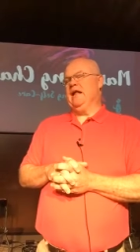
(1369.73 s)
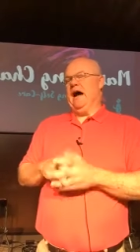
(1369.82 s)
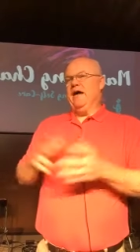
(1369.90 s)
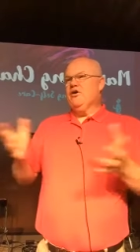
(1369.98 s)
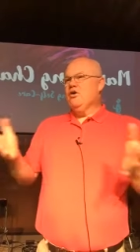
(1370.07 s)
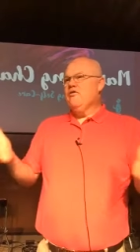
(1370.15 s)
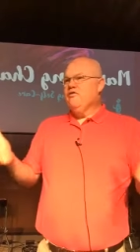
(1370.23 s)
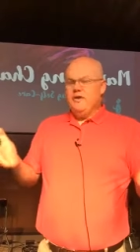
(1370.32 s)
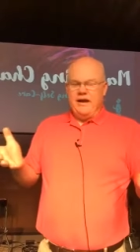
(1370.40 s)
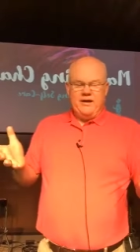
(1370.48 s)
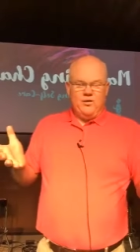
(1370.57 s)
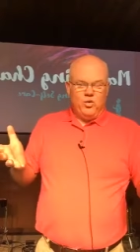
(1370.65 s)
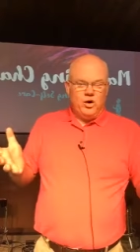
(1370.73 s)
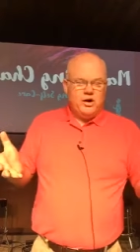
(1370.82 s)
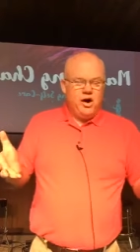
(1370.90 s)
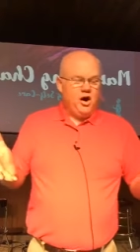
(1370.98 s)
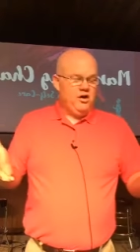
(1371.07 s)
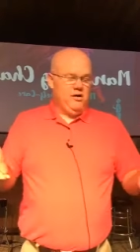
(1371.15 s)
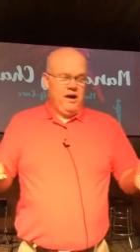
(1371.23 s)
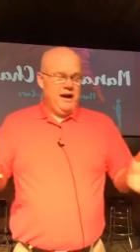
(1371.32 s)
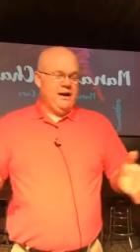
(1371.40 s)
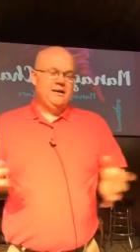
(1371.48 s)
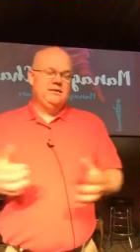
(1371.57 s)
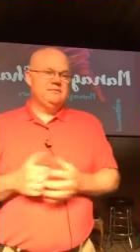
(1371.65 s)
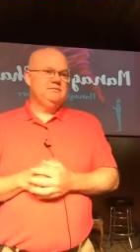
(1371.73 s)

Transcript: I don't know if you need to work harder at it.